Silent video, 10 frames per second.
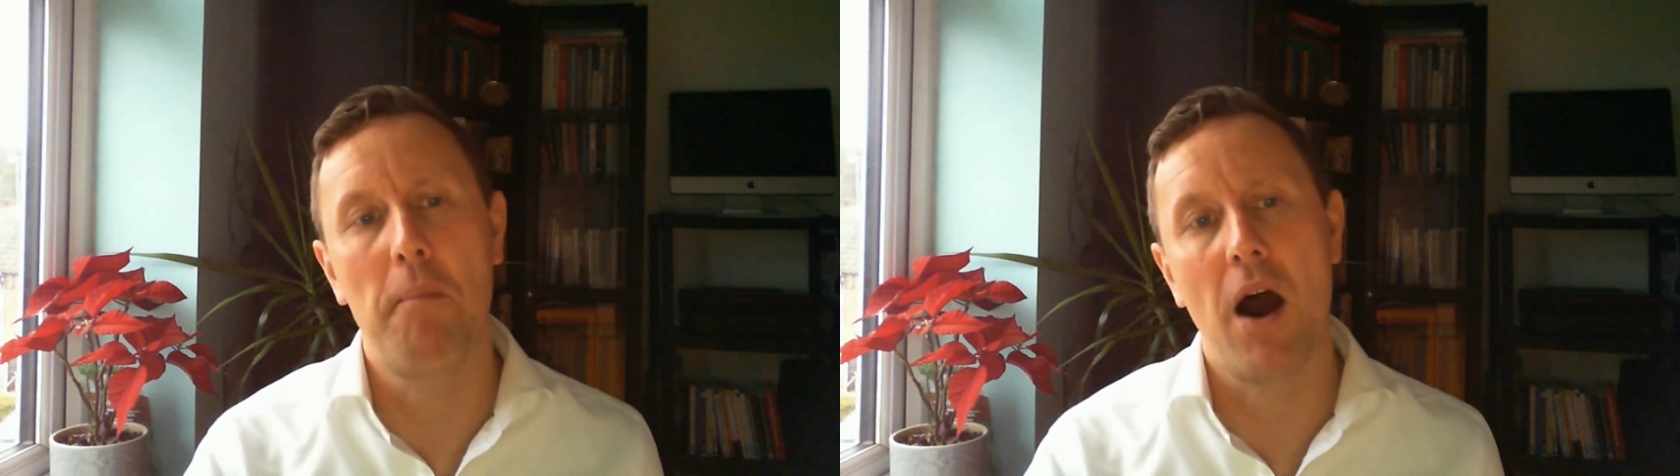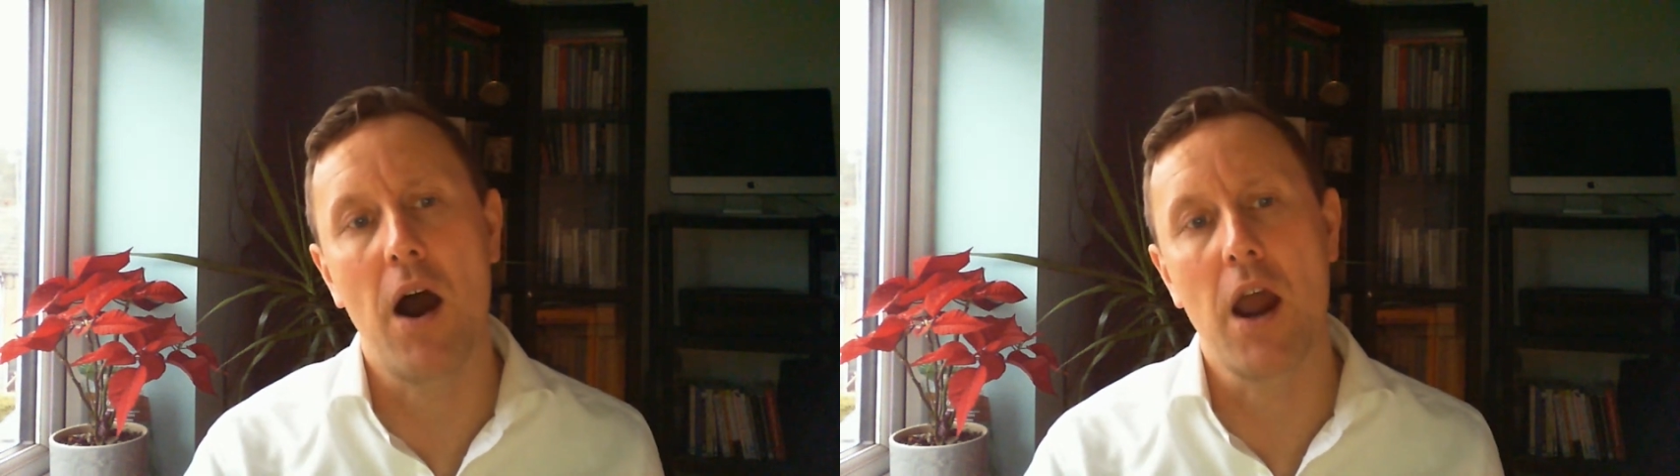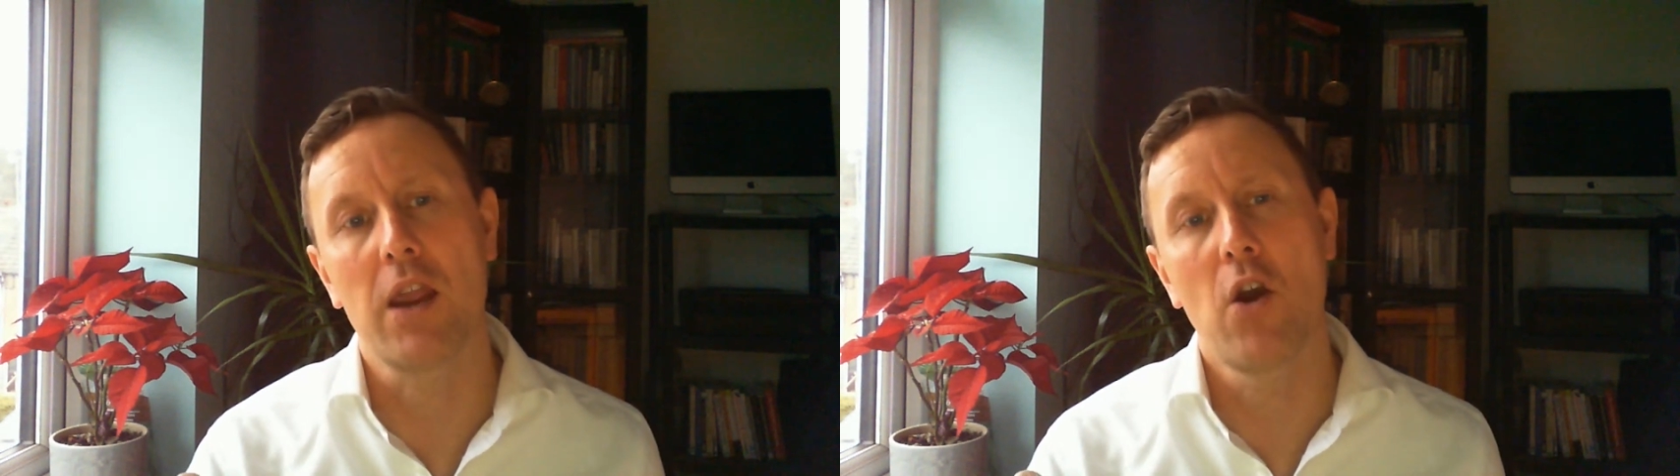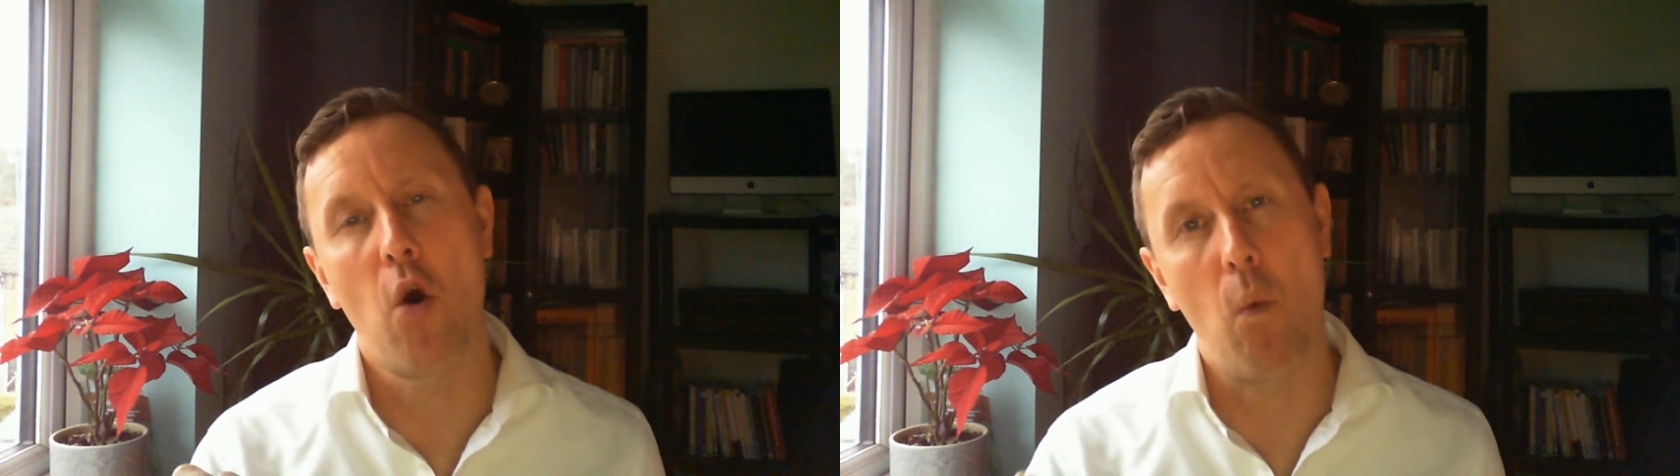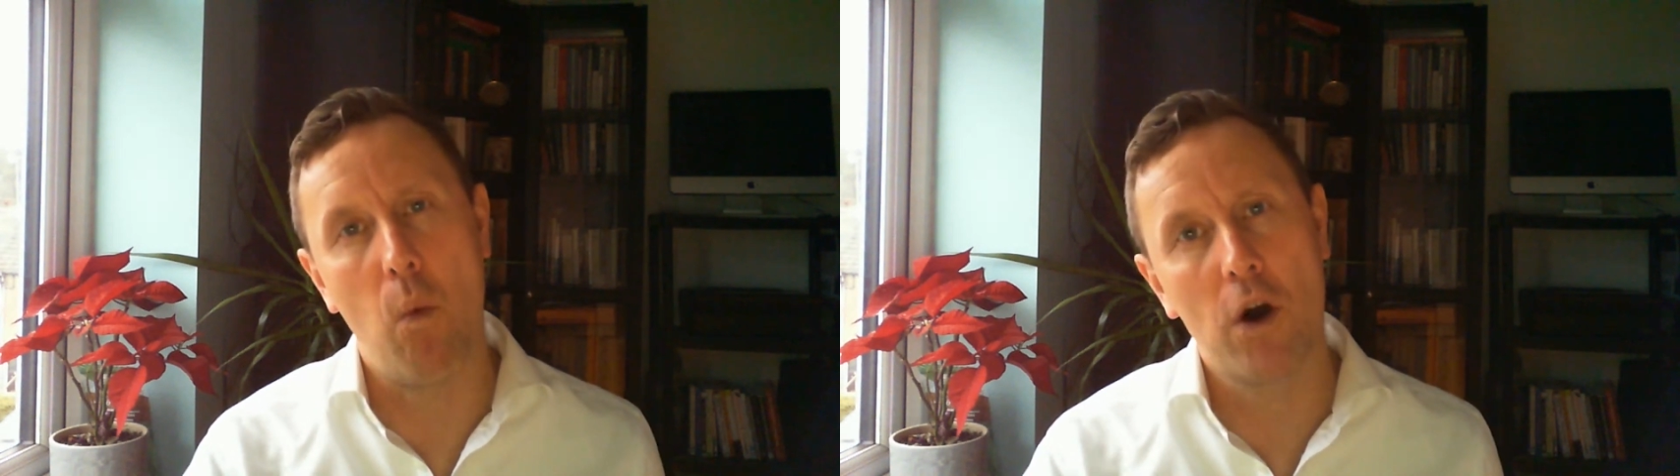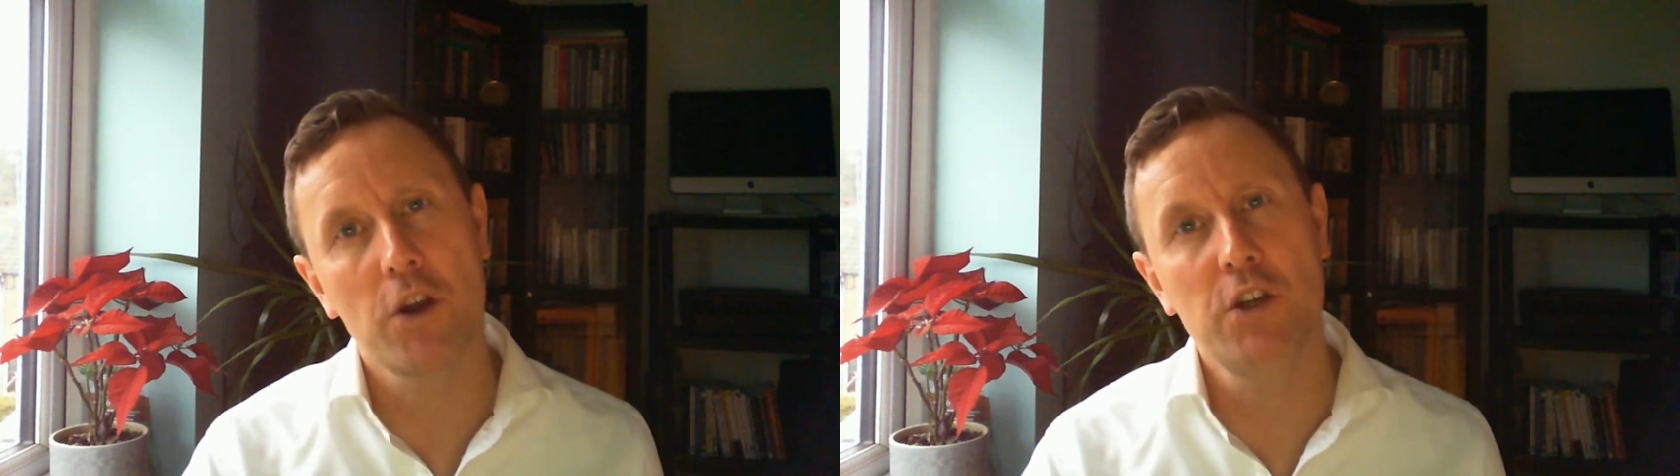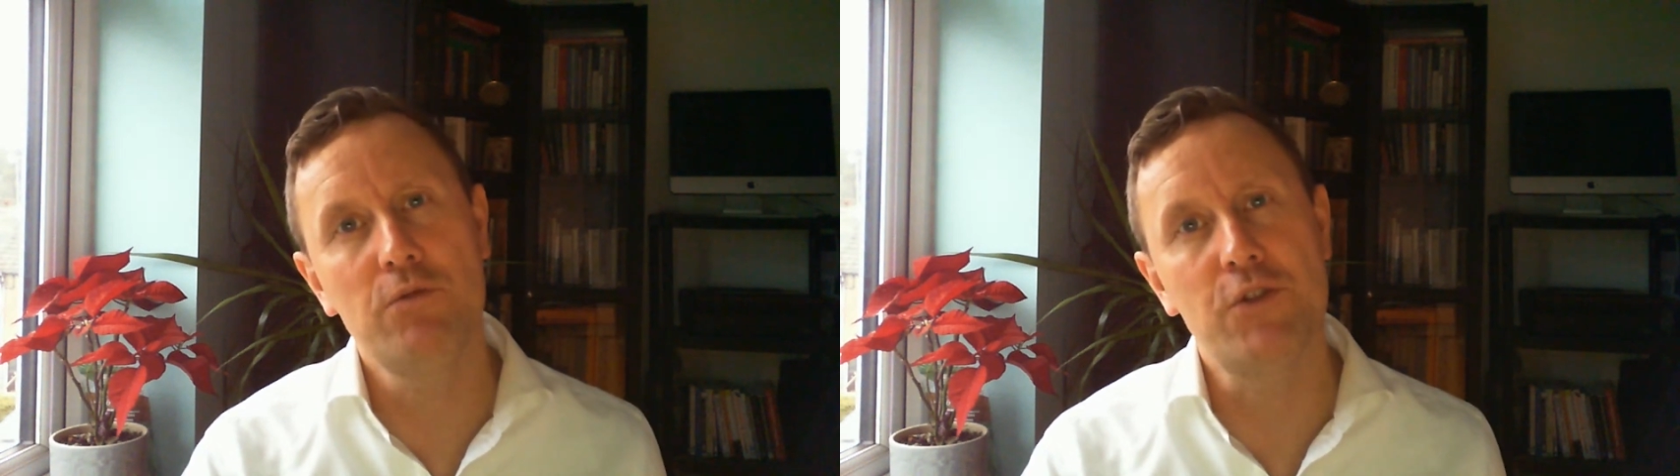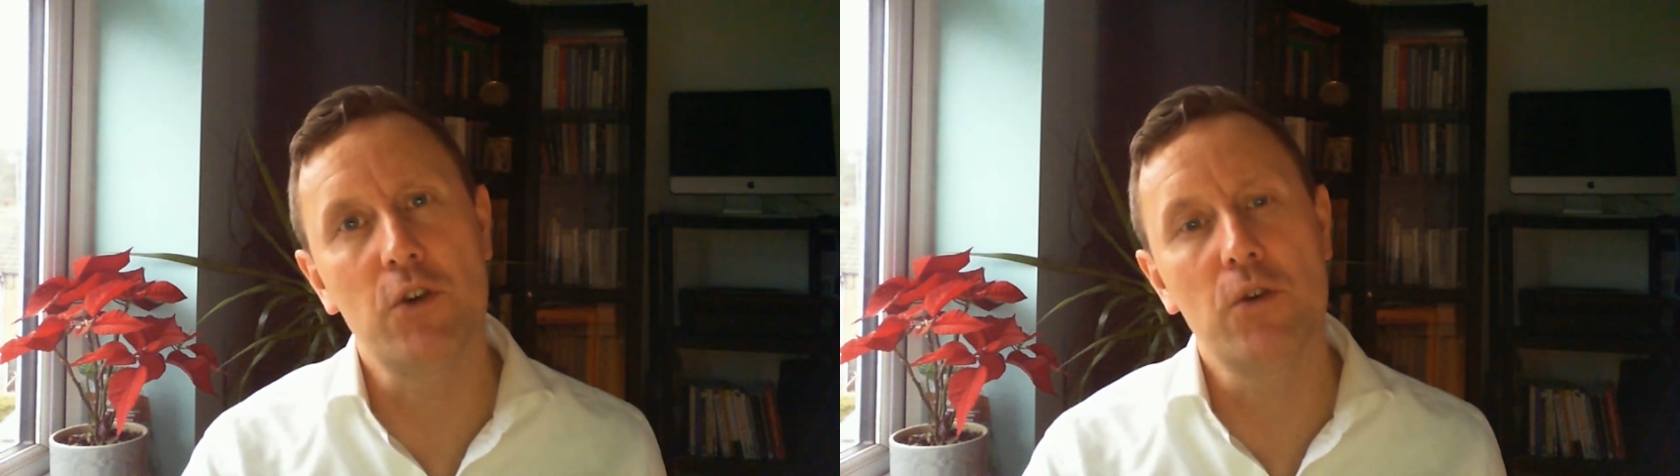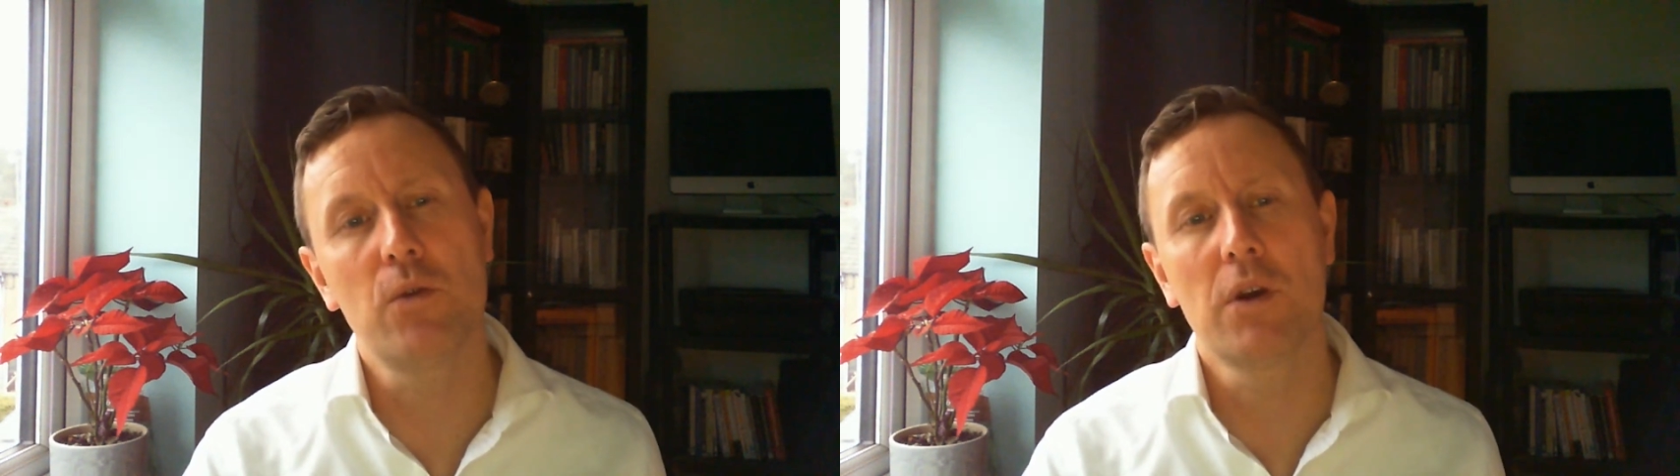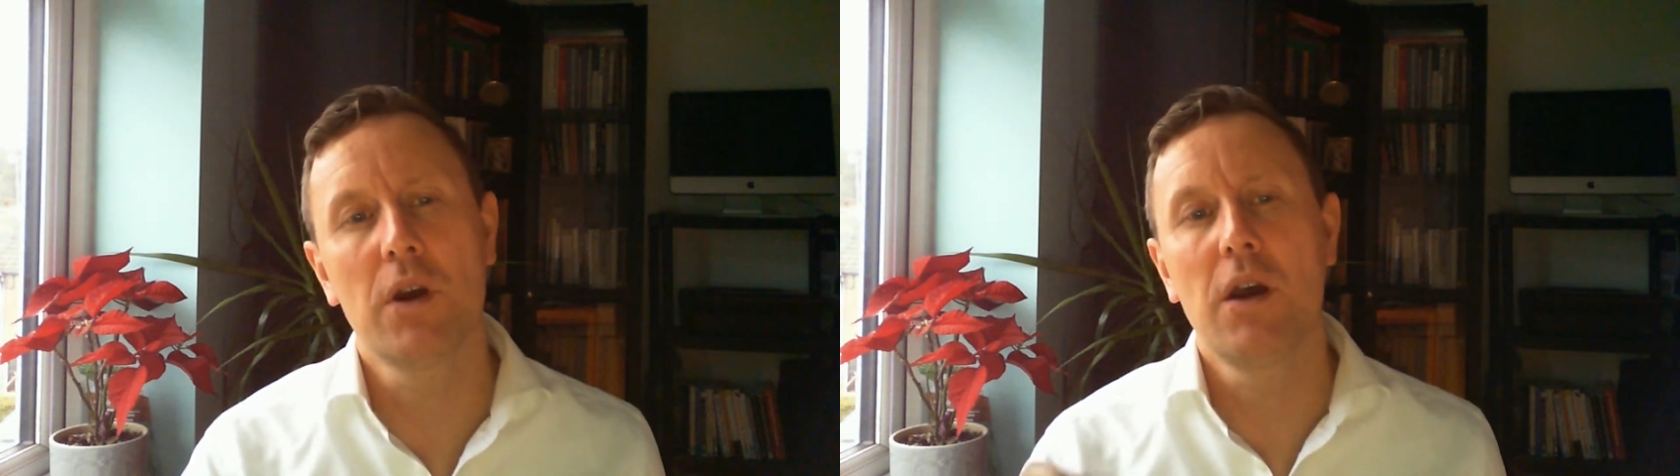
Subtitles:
buy what you do,